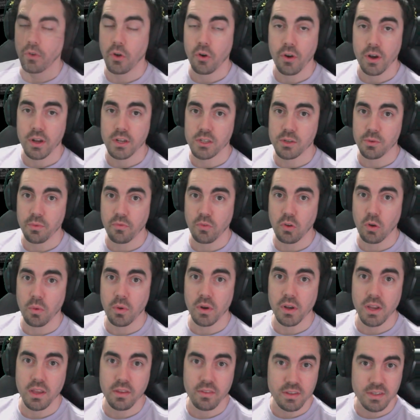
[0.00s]
Alright, so we've got
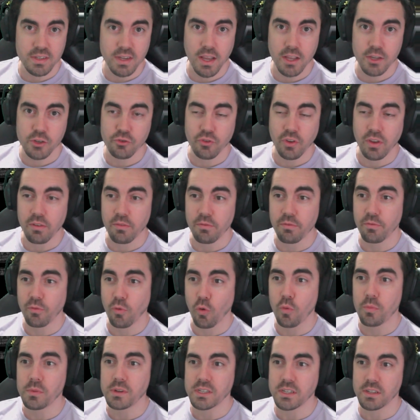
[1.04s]
one here that's actually
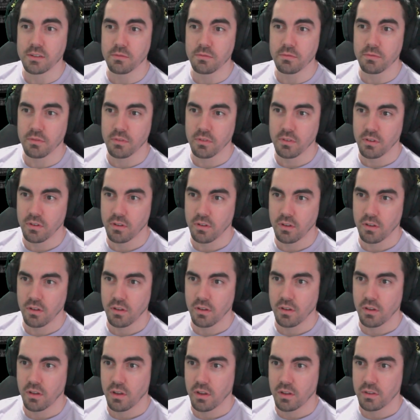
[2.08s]
informative.
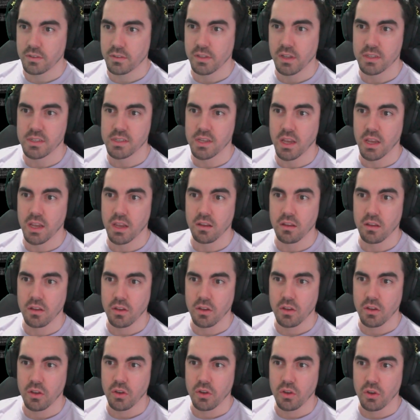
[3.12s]
They say,
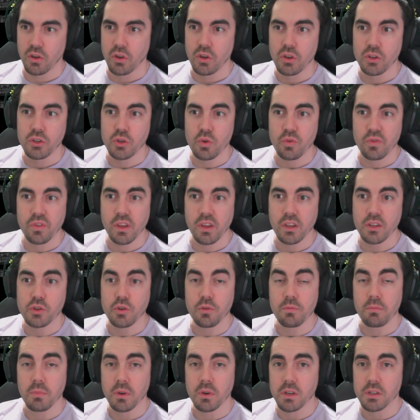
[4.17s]
two things
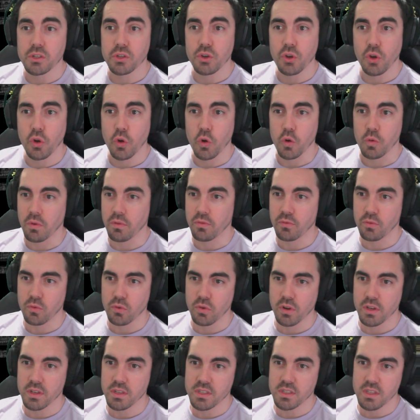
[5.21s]
you must know
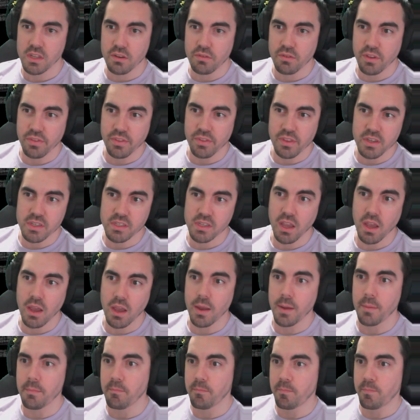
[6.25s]
before considering this
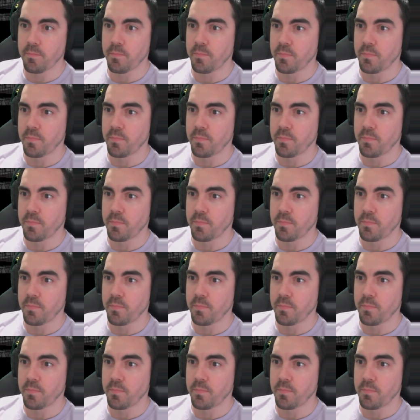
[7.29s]
game.